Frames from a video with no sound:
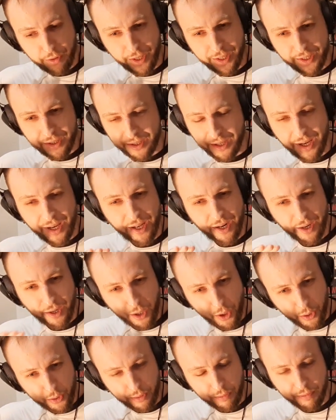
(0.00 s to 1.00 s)
that's a
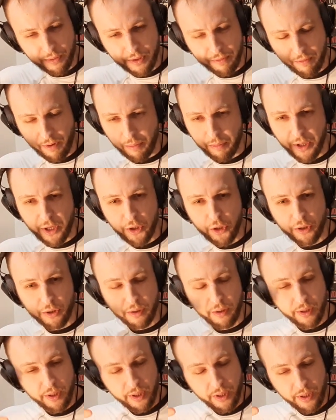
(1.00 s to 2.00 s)
lot of
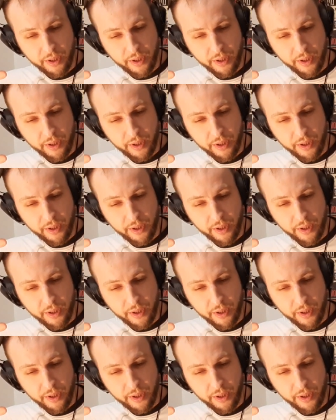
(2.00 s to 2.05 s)
information.